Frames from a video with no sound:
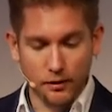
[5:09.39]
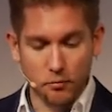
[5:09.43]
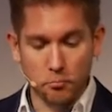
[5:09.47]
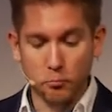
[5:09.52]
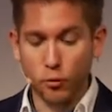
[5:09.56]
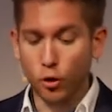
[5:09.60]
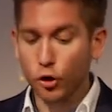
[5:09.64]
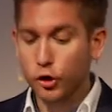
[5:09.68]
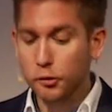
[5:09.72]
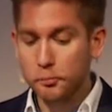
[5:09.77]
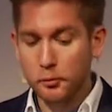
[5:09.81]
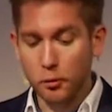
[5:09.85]

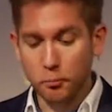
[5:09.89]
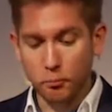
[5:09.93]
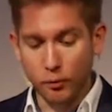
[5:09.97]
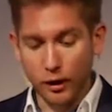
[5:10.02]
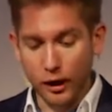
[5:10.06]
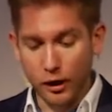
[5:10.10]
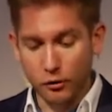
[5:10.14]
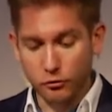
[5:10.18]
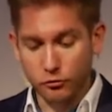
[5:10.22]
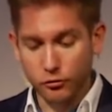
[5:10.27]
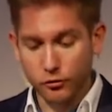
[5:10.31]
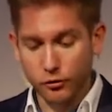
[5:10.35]
Multiple
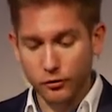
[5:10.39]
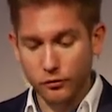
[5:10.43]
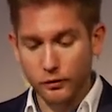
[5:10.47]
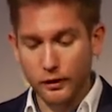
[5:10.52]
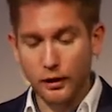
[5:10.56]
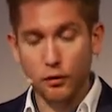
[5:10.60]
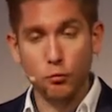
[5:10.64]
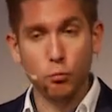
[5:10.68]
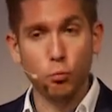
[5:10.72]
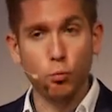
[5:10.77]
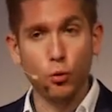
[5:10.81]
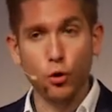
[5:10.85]
browser
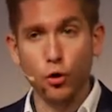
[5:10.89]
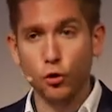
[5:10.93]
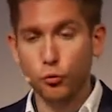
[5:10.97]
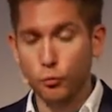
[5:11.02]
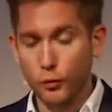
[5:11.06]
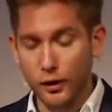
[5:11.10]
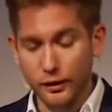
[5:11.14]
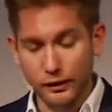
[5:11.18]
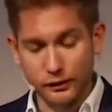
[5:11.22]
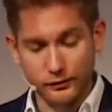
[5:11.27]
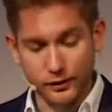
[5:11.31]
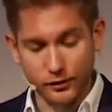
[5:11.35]
and
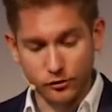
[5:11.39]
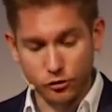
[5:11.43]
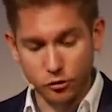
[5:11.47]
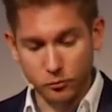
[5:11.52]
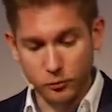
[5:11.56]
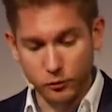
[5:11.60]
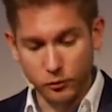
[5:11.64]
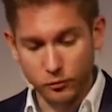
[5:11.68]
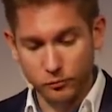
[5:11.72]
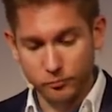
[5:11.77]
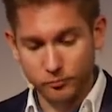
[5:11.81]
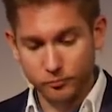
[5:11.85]
worldwide
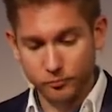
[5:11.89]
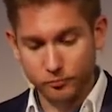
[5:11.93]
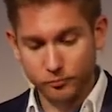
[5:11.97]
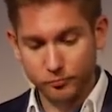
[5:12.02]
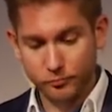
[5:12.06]
accessible.